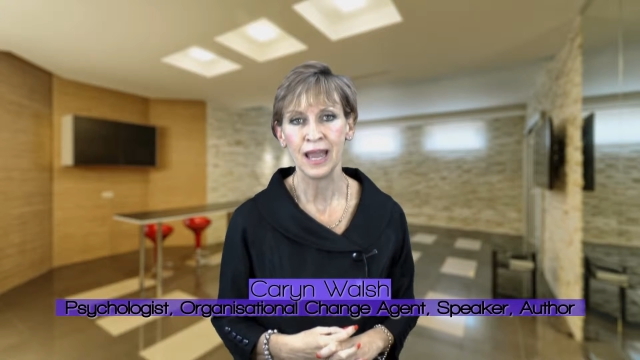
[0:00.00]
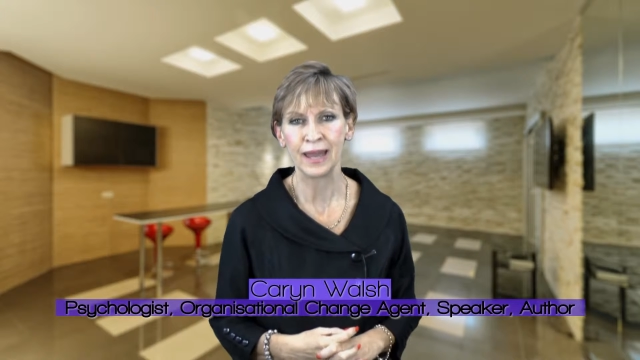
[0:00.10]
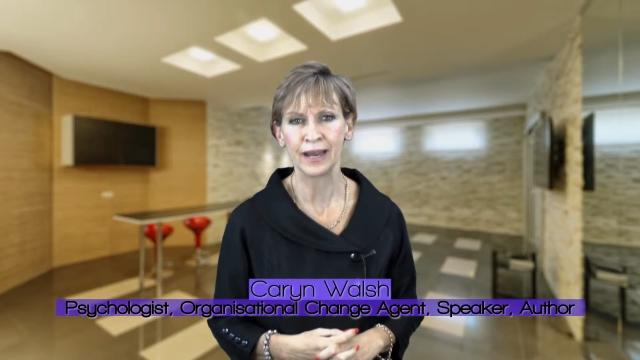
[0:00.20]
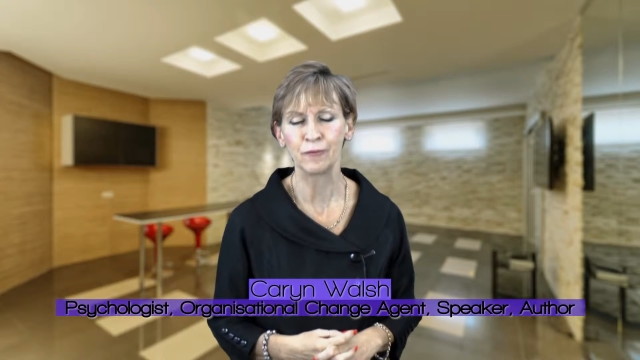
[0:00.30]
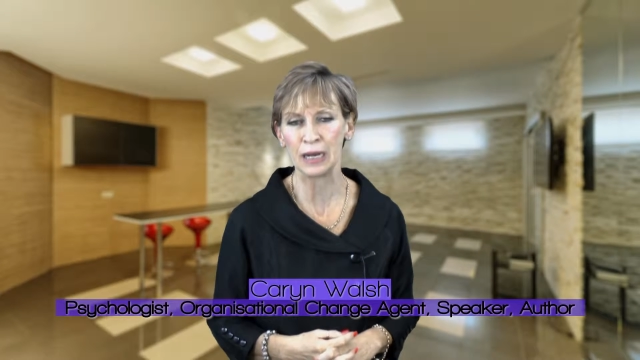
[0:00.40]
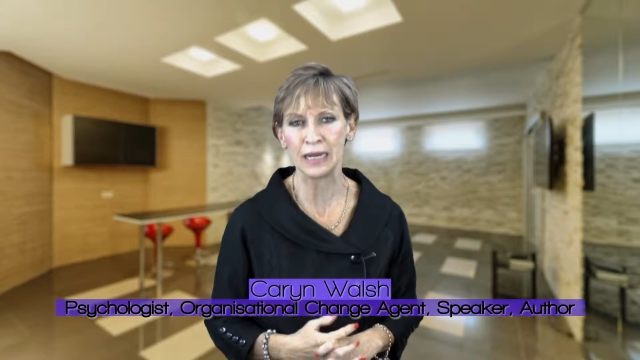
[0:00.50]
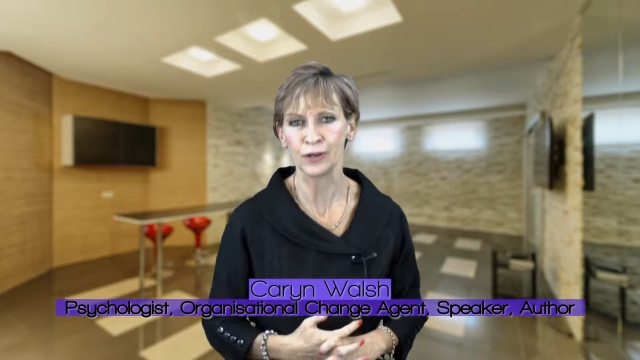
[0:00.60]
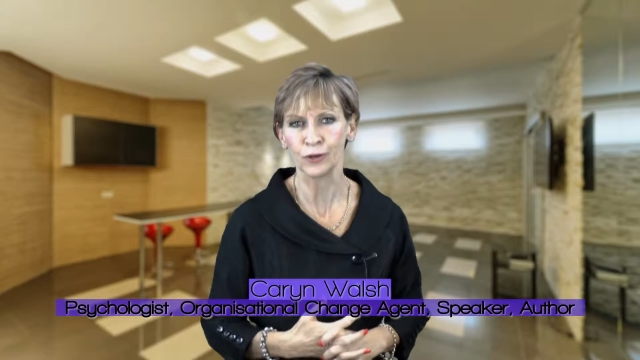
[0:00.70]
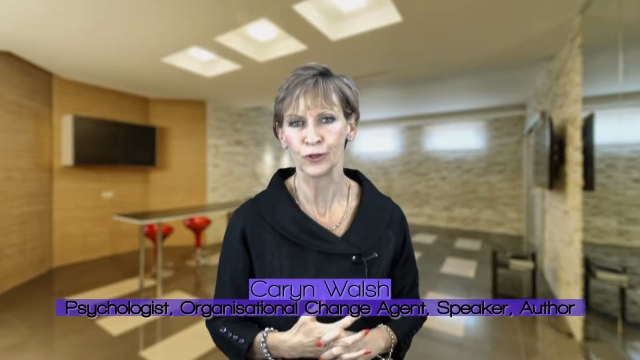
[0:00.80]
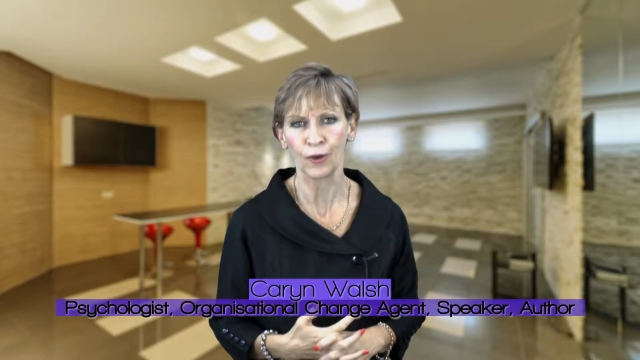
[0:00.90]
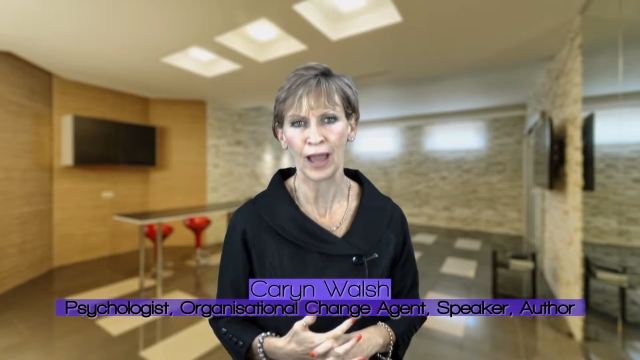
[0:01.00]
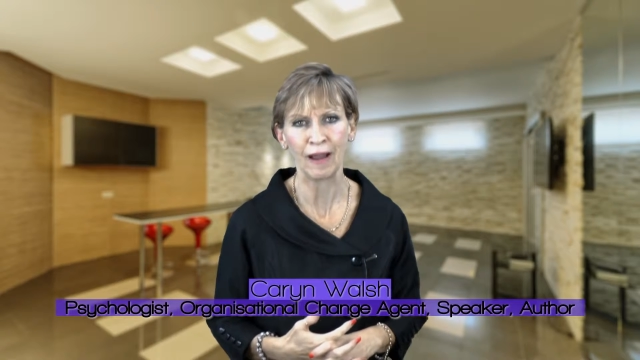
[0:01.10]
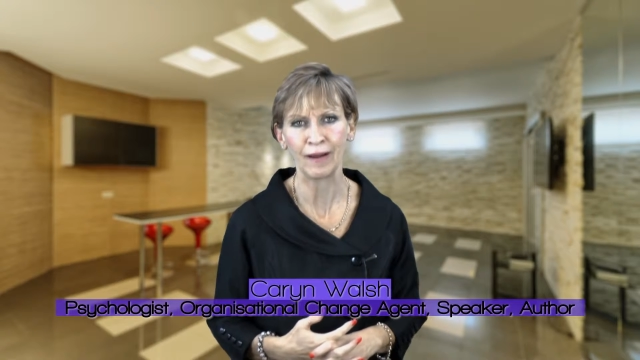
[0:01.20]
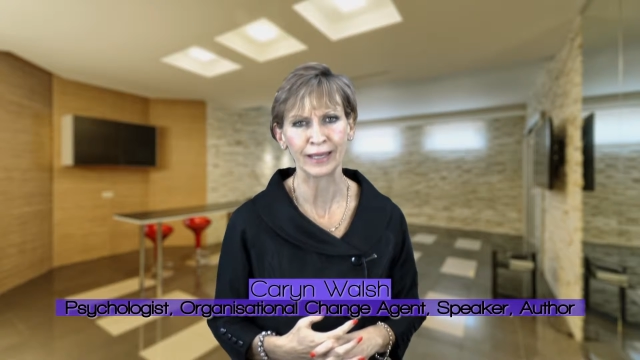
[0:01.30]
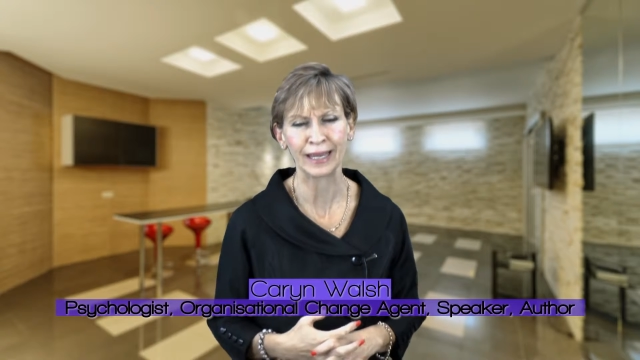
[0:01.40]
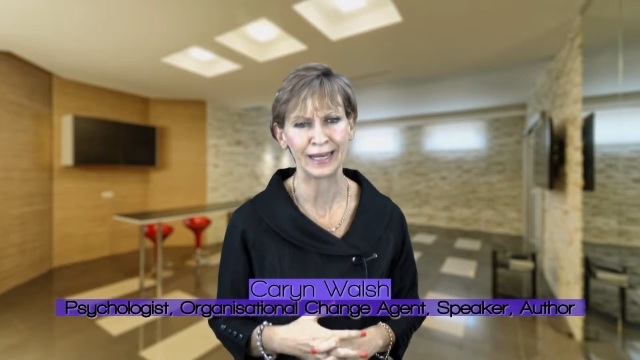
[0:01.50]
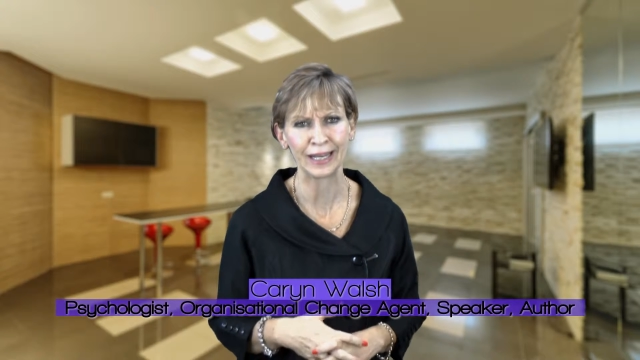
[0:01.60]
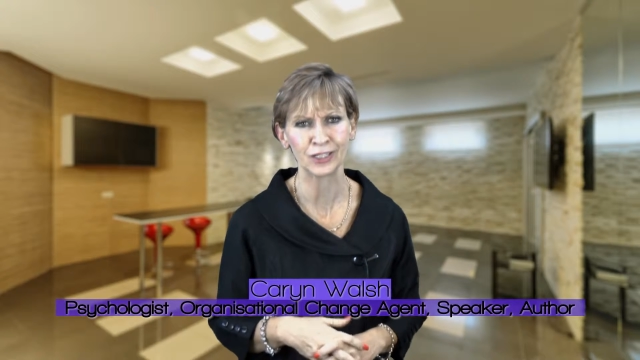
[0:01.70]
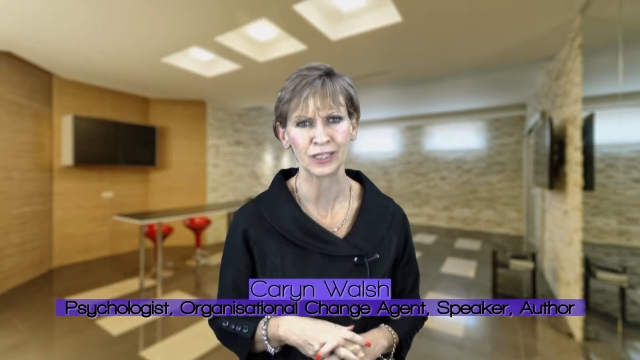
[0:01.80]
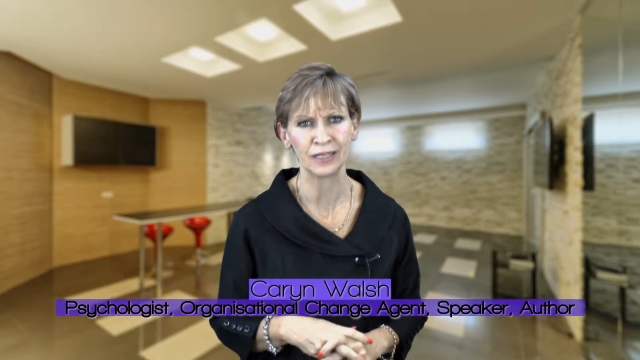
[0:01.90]
and I really don't know how I can
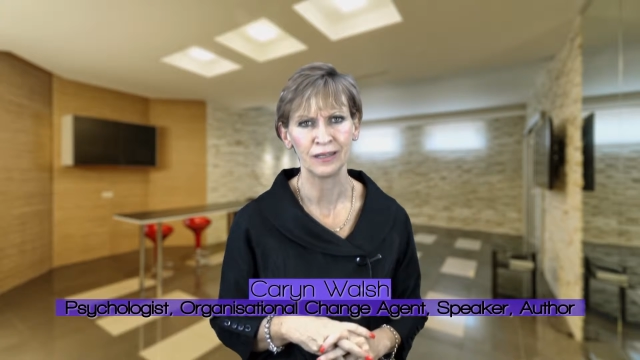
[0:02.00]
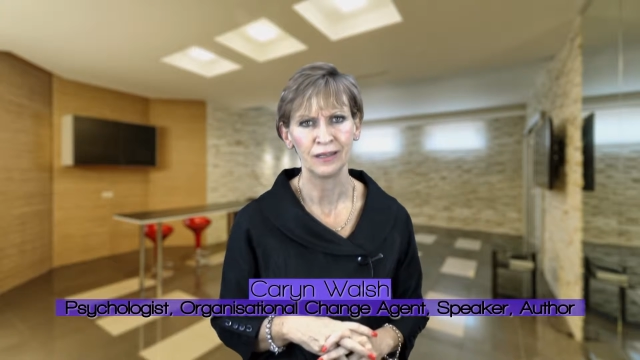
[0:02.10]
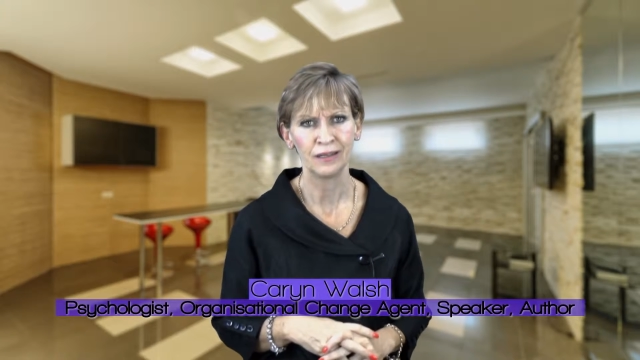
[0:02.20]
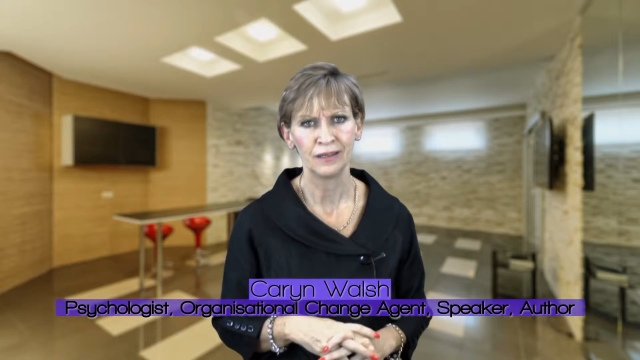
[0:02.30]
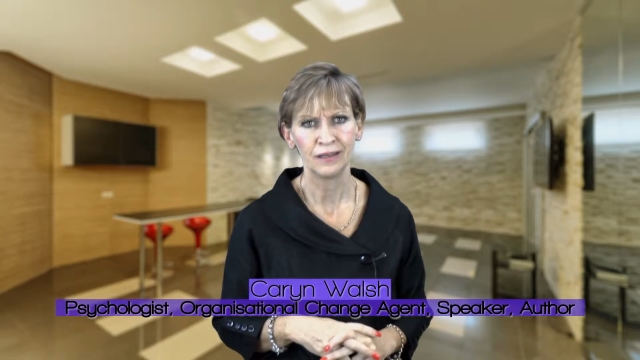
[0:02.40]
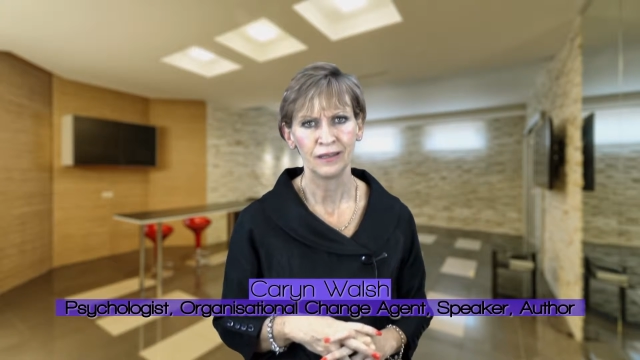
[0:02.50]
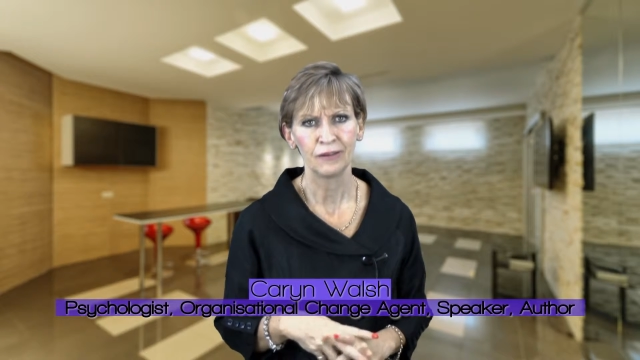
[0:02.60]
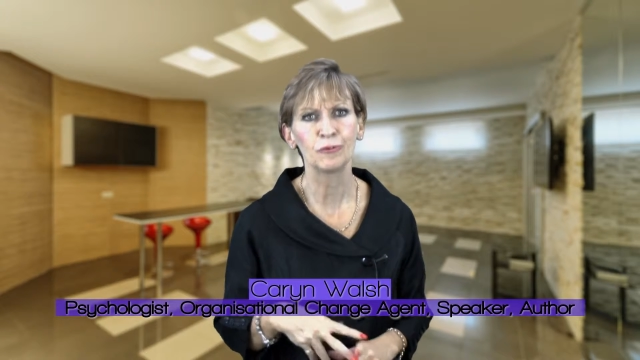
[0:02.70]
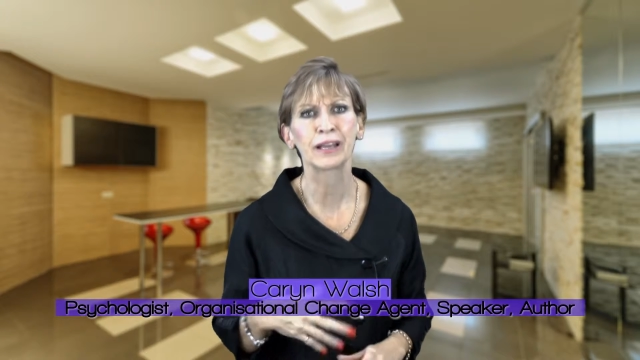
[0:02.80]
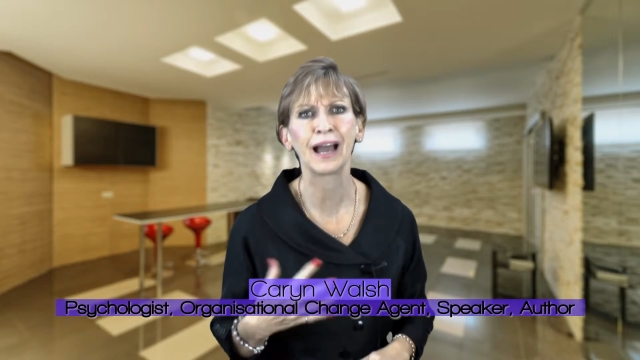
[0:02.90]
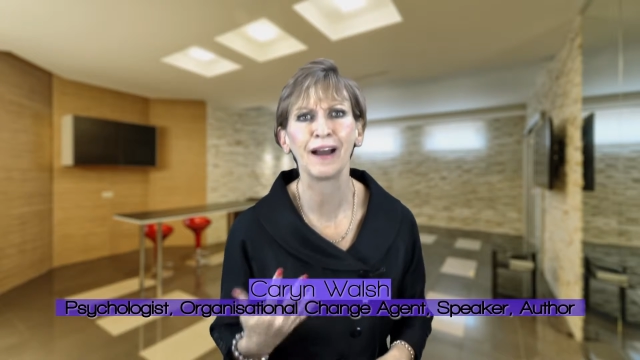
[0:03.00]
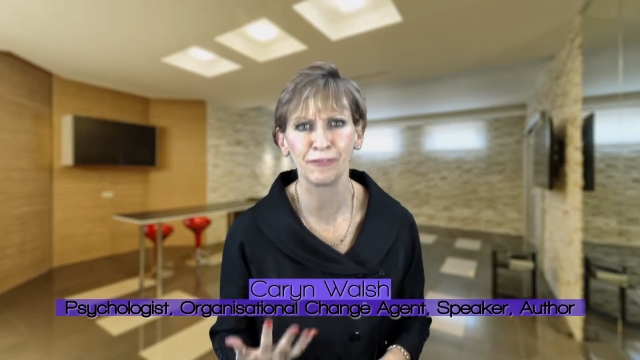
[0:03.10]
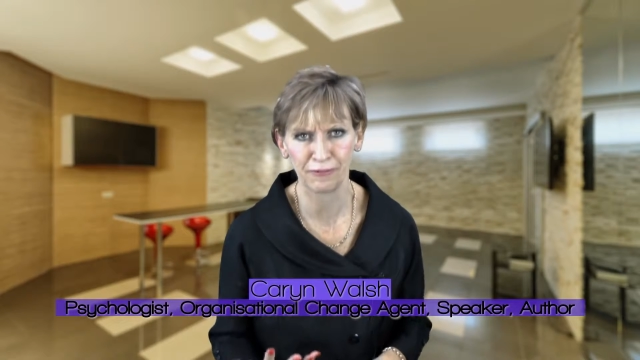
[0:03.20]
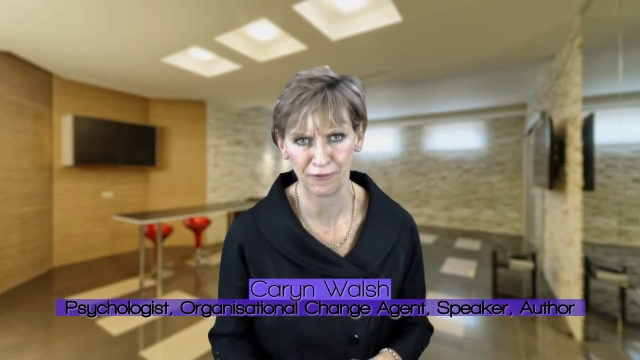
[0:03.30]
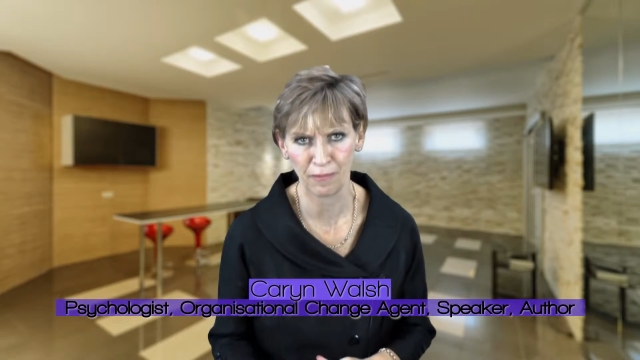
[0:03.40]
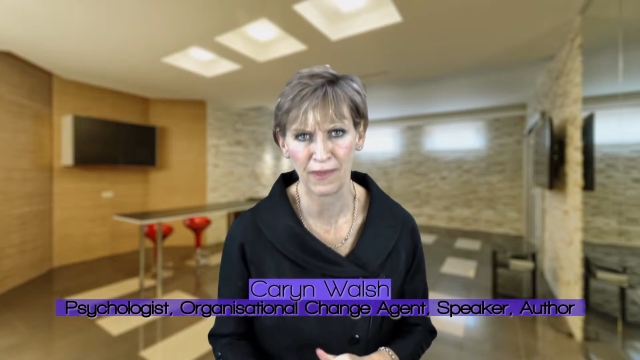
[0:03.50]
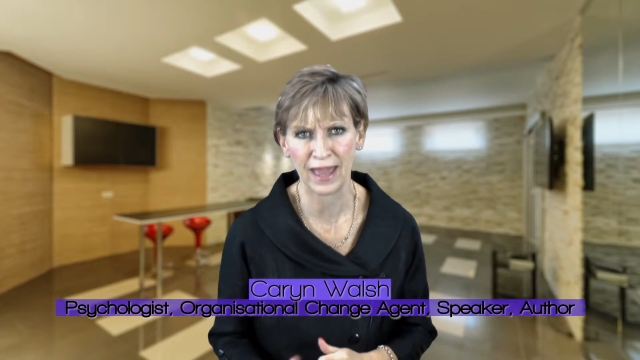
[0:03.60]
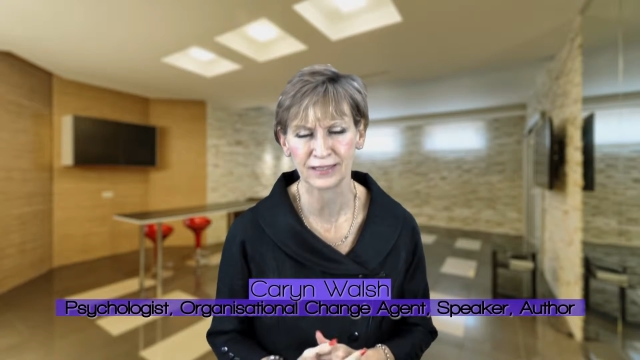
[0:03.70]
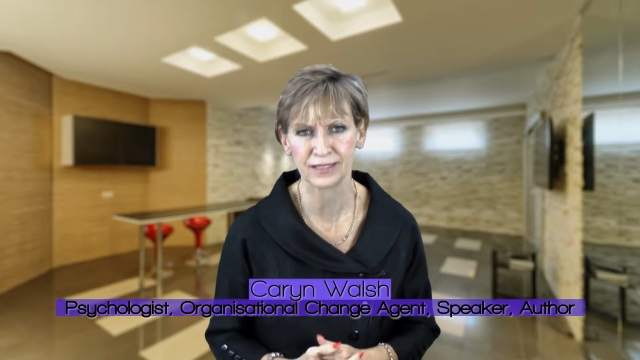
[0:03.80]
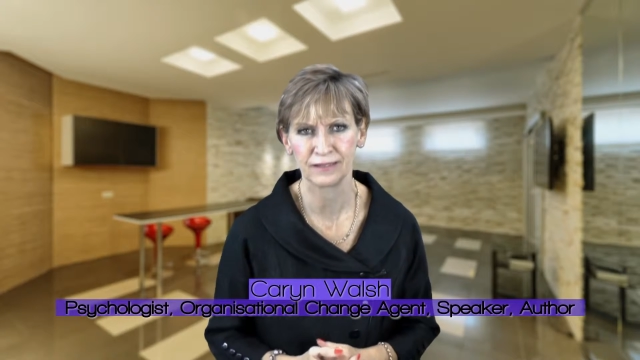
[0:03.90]
actually recover from
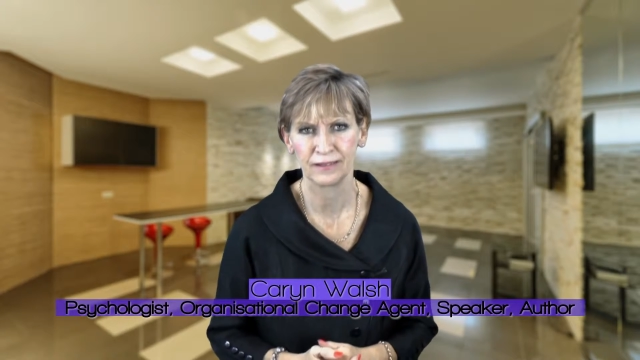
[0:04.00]
that?